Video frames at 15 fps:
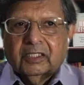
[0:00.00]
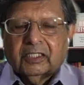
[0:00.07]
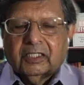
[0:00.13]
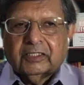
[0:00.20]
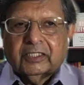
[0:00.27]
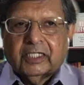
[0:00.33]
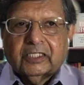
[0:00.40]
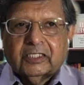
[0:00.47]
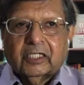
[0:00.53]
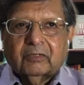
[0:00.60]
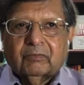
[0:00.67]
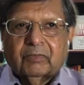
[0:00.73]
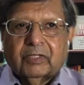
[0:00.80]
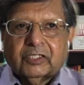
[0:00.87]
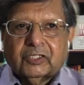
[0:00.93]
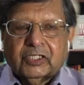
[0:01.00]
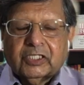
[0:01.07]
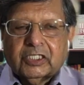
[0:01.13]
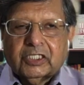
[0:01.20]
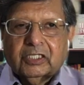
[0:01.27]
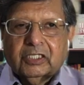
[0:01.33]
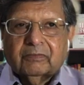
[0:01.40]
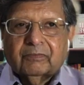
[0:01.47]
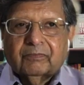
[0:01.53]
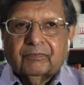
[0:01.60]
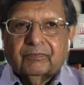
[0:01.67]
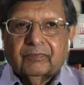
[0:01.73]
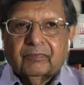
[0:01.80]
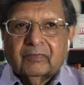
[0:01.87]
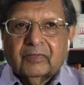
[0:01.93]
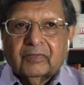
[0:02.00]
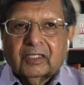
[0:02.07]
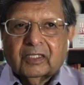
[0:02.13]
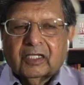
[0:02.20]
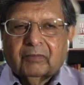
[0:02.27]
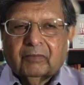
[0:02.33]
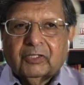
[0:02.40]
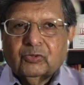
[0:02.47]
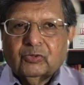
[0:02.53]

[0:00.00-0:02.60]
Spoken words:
And that is done by teaching. I mean,